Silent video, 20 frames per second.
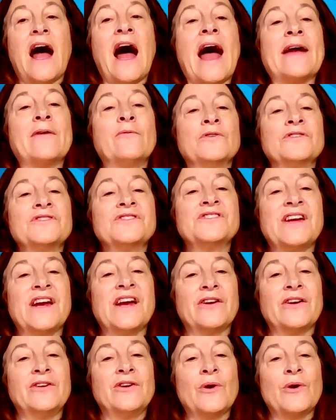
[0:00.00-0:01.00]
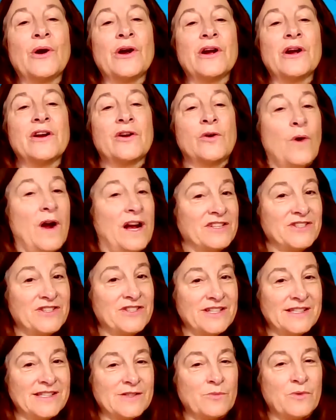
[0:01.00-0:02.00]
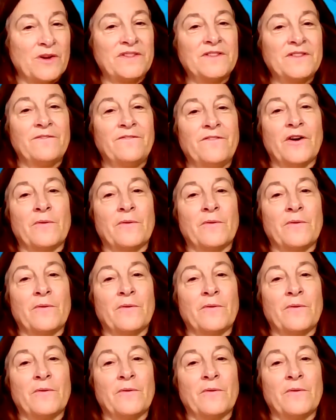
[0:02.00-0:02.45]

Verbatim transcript: I will share your questions with the